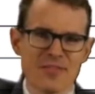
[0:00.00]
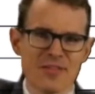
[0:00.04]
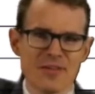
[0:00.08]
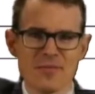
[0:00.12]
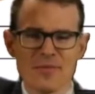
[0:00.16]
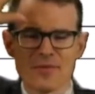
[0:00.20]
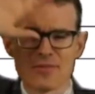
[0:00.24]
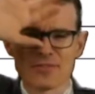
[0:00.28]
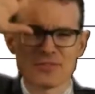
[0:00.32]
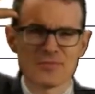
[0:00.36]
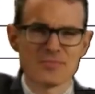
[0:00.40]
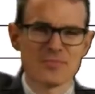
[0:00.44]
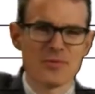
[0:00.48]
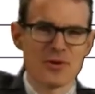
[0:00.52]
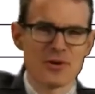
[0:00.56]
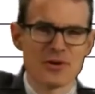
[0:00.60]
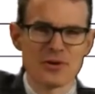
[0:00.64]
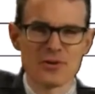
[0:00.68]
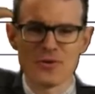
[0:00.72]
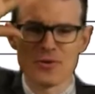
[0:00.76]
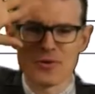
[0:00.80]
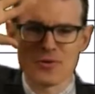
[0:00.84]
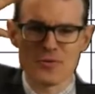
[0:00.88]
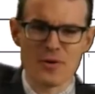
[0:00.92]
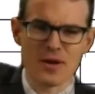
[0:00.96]
the most
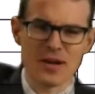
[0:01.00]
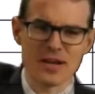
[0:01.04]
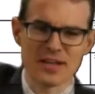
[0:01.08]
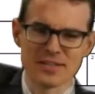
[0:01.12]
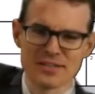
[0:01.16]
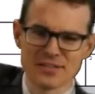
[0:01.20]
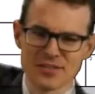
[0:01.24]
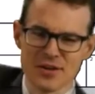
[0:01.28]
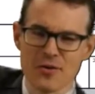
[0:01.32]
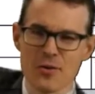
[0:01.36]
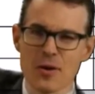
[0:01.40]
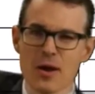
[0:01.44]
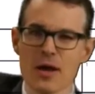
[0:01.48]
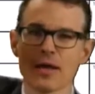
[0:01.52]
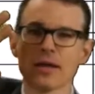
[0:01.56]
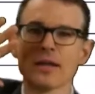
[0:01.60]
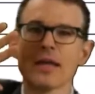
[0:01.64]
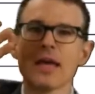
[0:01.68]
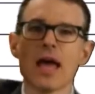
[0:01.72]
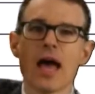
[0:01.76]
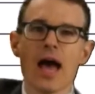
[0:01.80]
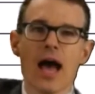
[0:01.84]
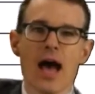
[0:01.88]
important who or what and so on.